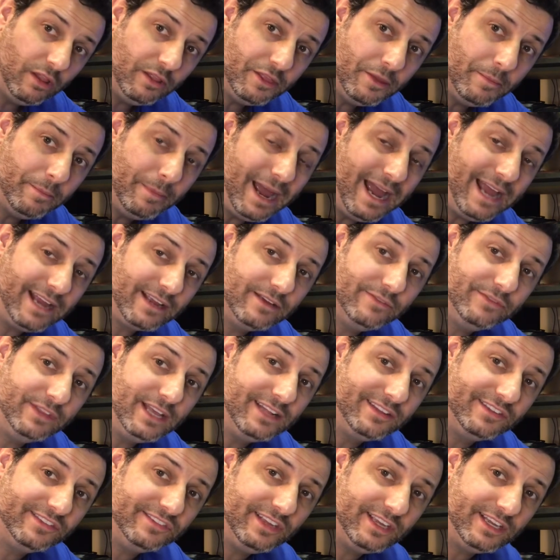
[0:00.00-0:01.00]
in the back of
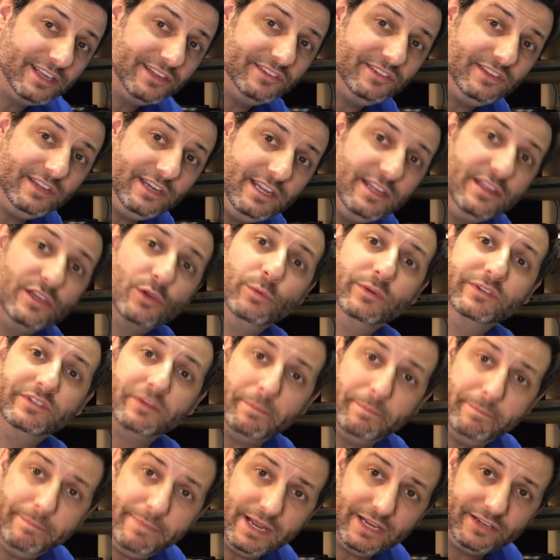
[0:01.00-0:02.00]
that Sega C D, there was
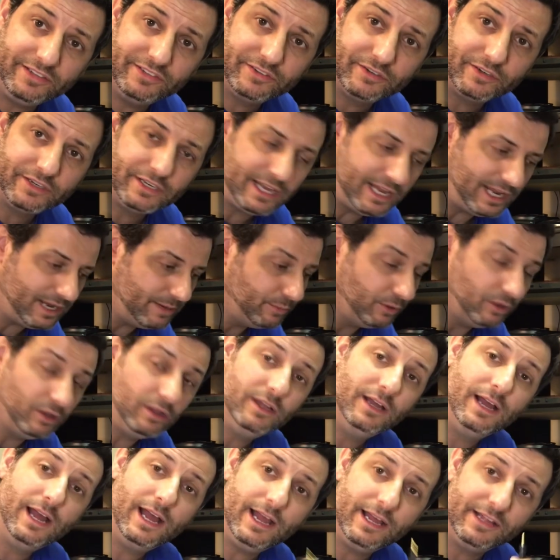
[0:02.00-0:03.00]
a mixer
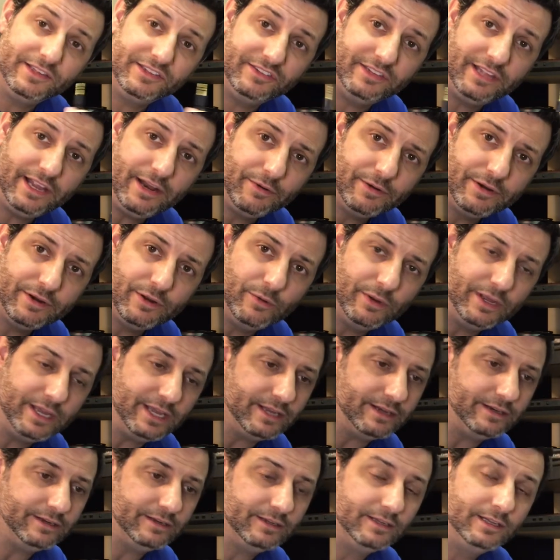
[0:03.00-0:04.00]
cable, a stereo
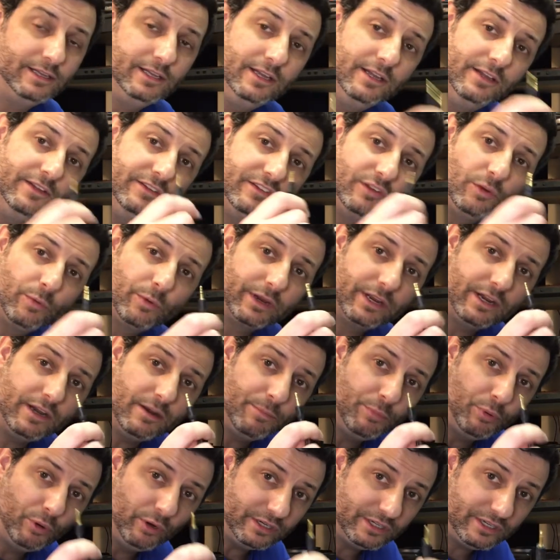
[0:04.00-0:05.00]
in. So we're going to
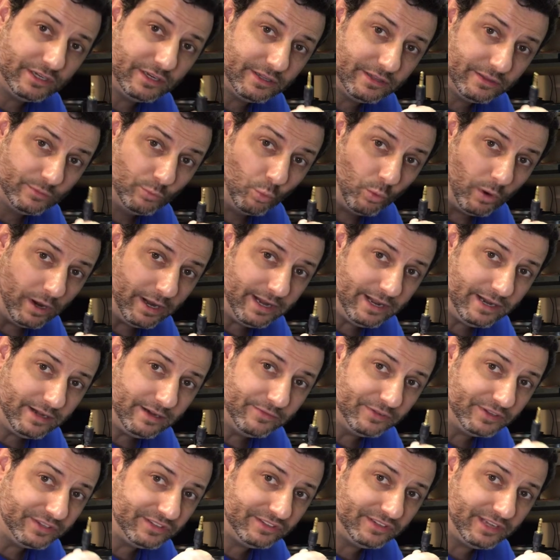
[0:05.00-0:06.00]
put one end
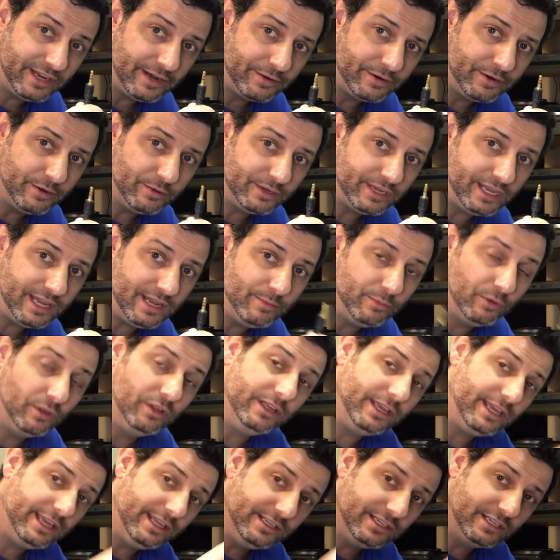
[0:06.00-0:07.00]
of a stereo
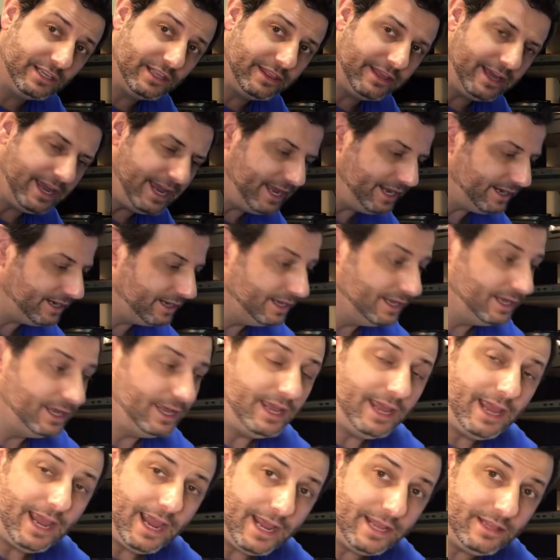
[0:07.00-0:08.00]
cable into that,
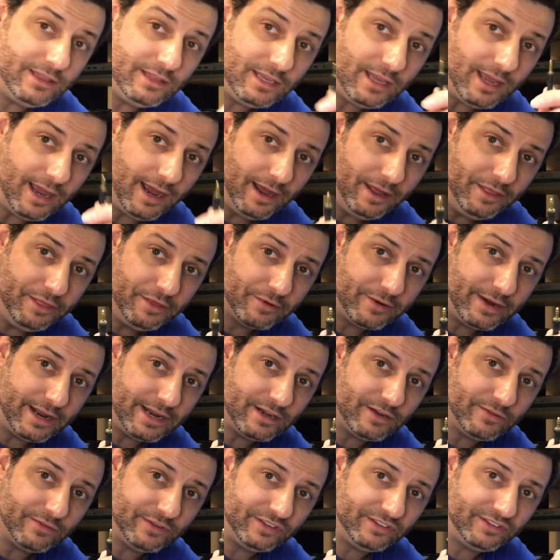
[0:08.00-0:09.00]
and the other
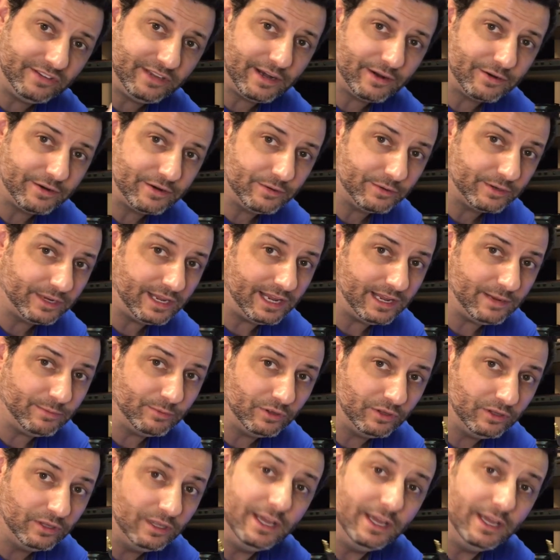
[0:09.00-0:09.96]
end of a stereo cable